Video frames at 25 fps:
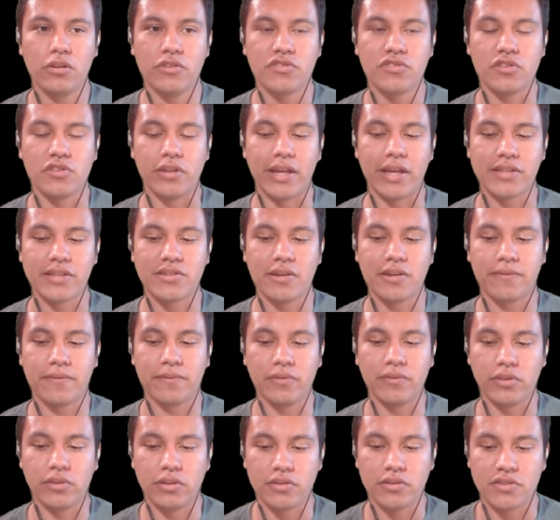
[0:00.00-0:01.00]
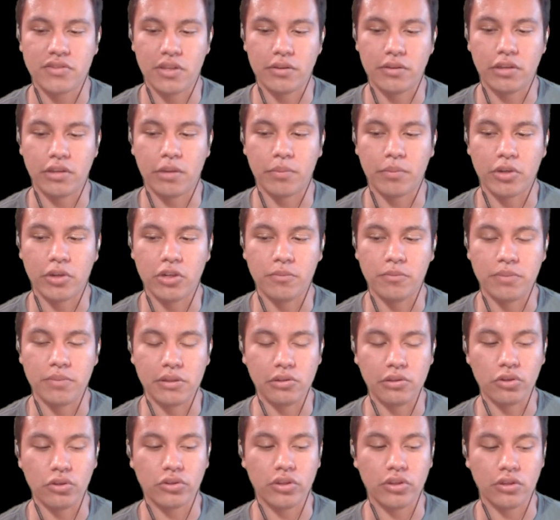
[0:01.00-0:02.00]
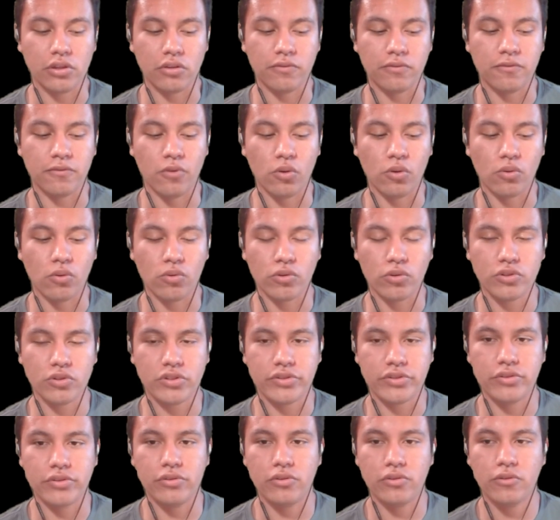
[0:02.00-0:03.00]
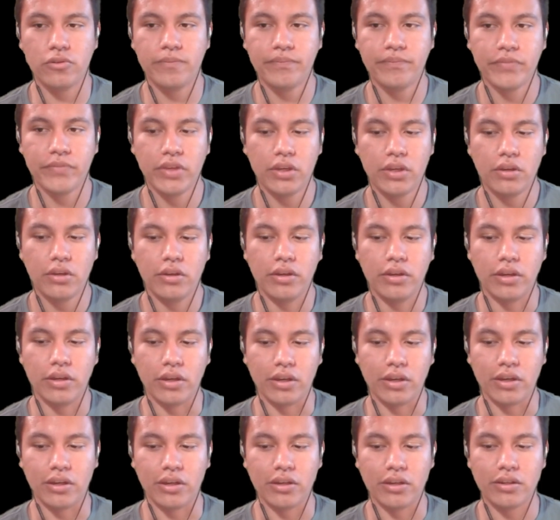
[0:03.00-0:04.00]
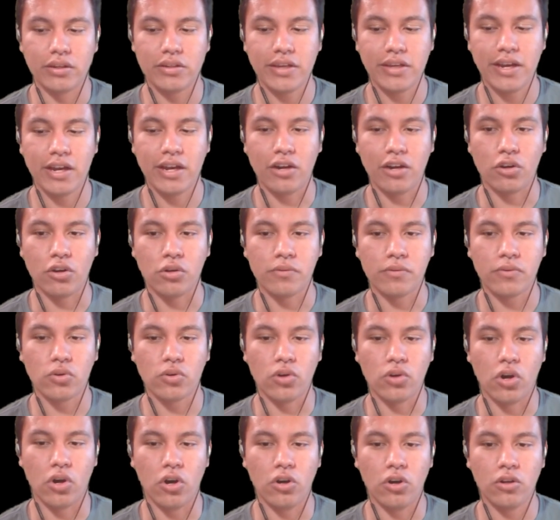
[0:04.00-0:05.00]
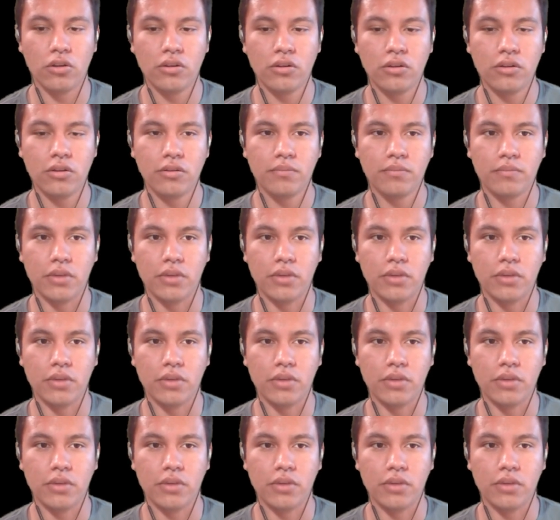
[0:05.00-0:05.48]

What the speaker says: so that's definitely something I'm going to be looking forward to. And yeah, overall,